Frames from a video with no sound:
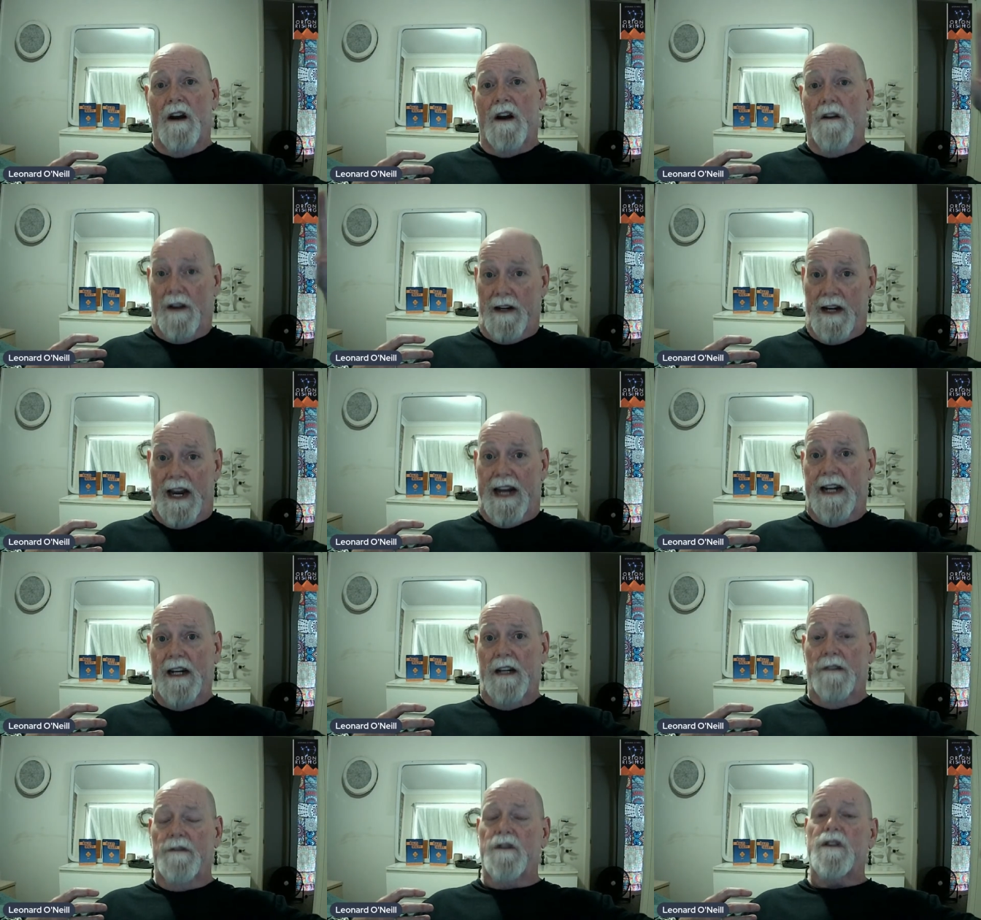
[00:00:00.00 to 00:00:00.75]
the
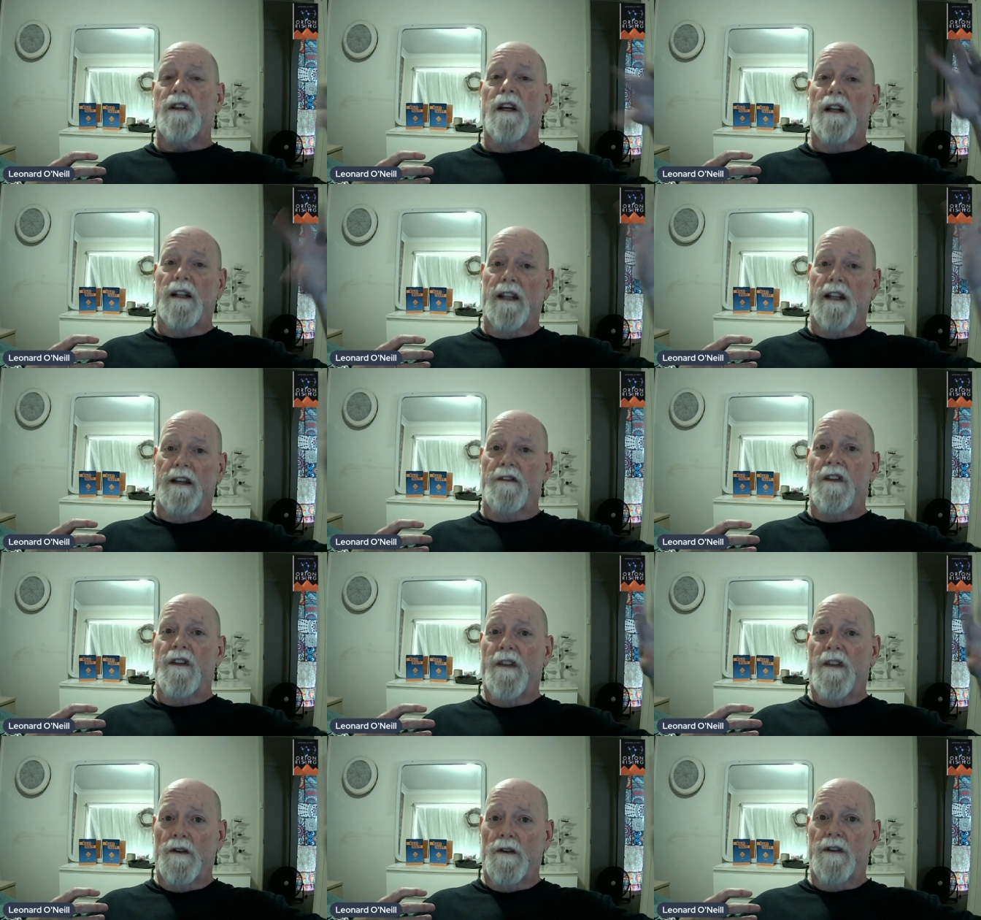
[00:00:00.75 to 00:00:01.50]
natives that live in
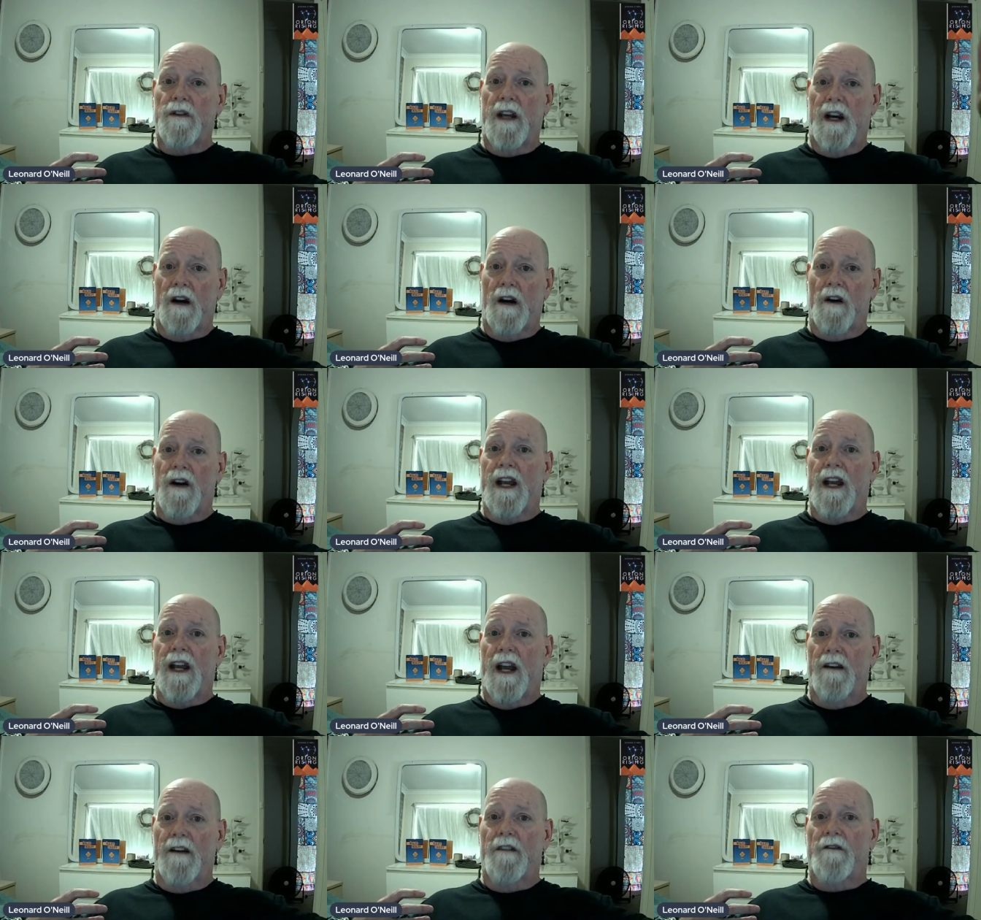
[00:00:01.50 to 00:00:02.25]
the
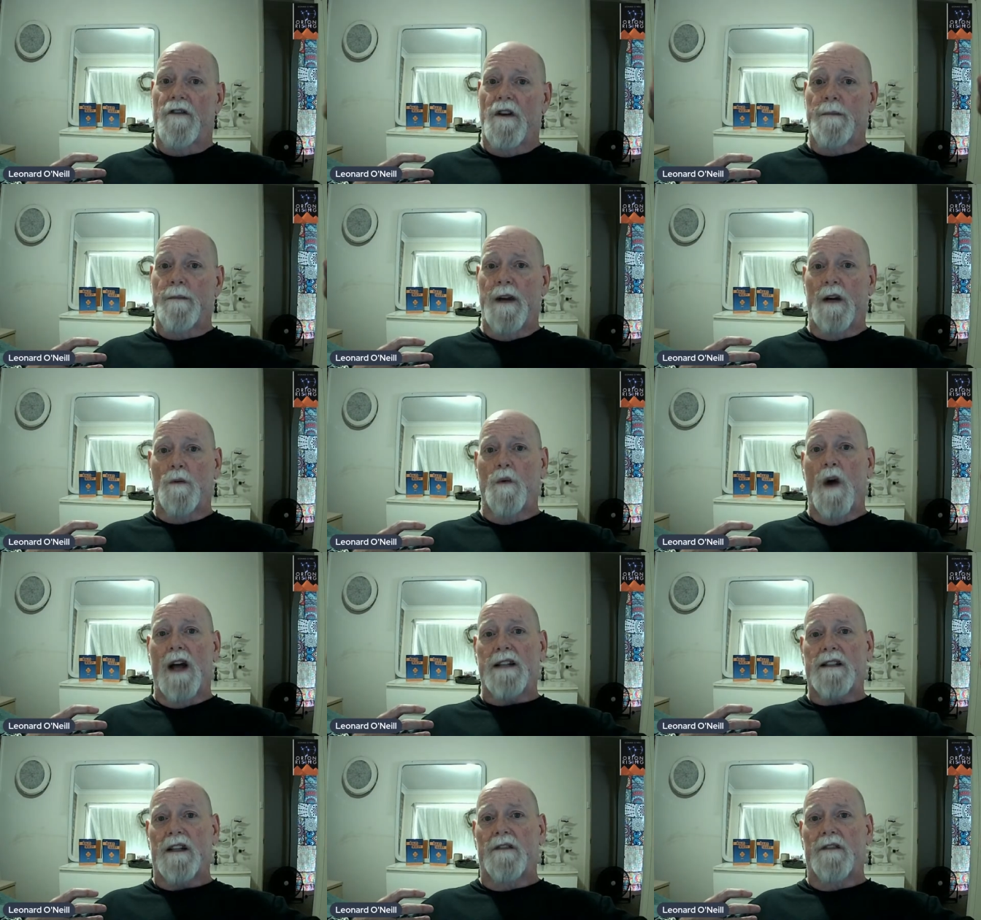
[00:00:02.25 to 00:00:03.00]
area of the
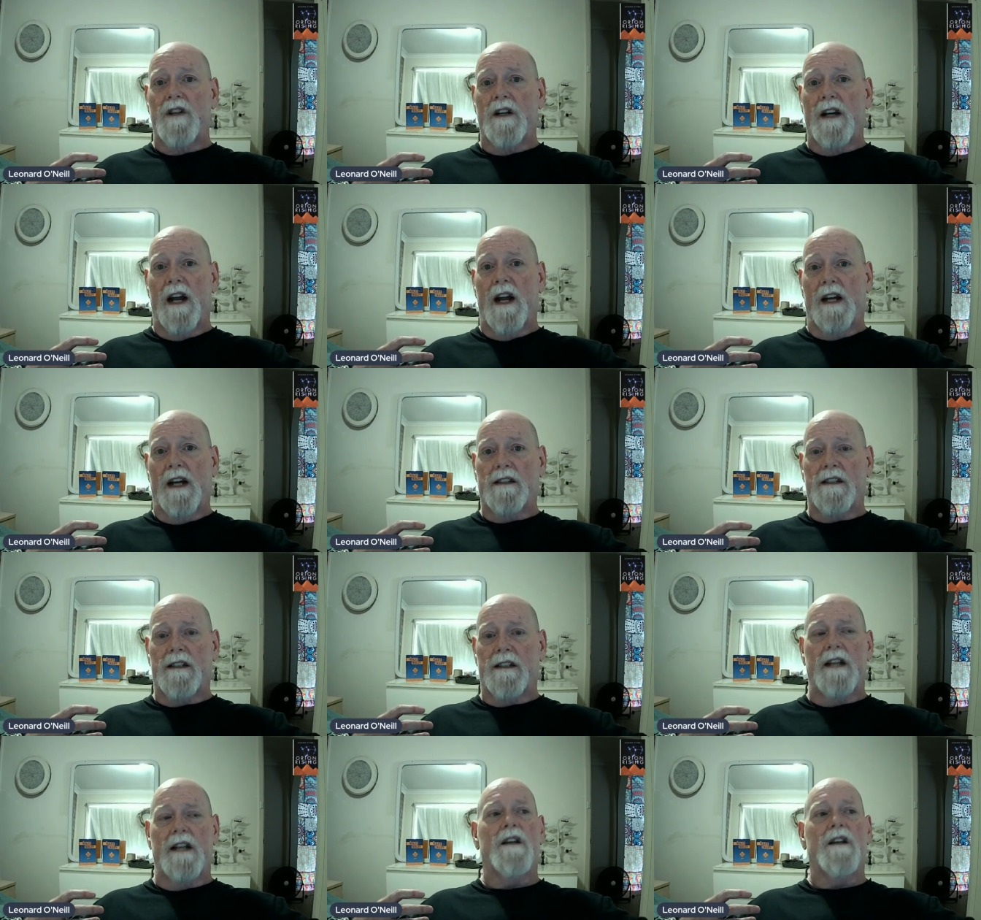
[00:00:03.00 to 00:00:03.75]
Midwest of the United
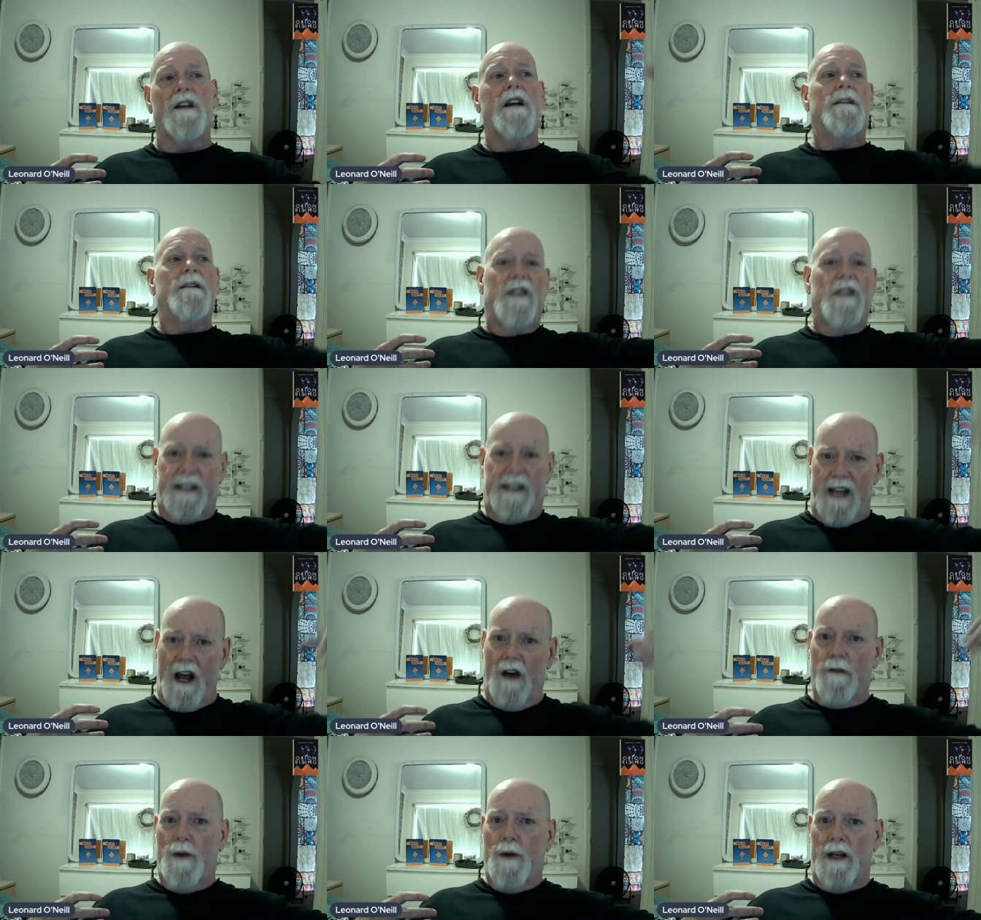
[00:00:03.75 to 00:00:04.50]
States, the
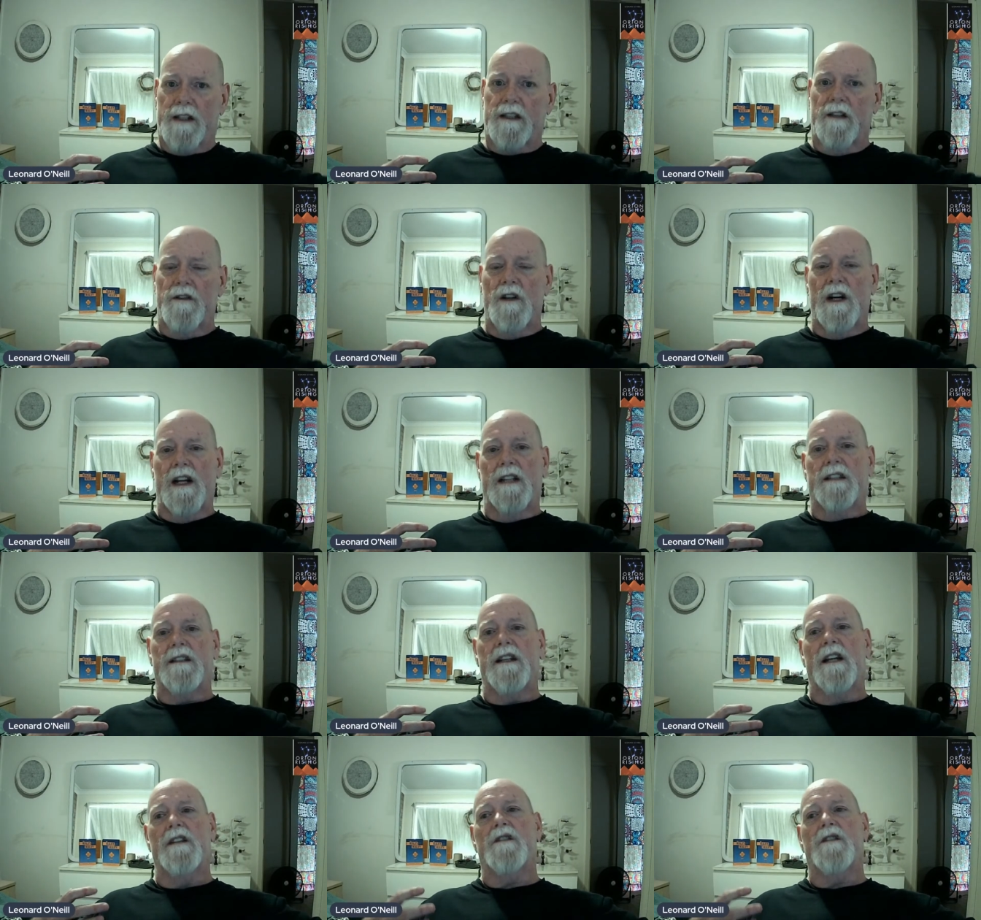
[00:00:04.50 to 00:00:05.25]
Southwest of the United States.